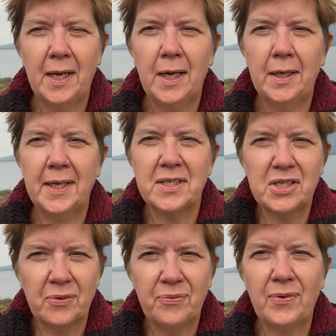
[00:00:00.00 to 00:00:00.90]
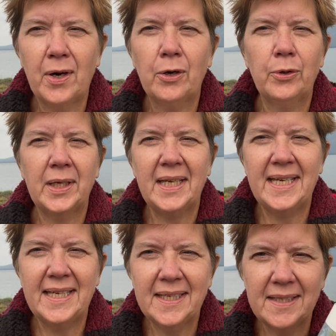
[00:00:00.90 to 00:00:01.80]
on a safari
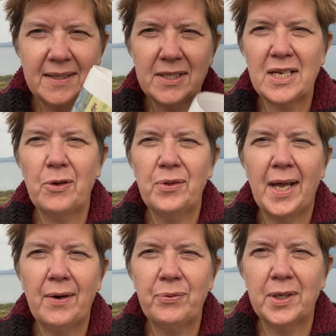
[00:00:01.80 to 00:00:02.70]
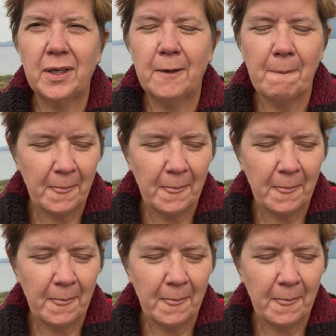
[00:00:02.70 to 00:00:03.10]
in South Africa,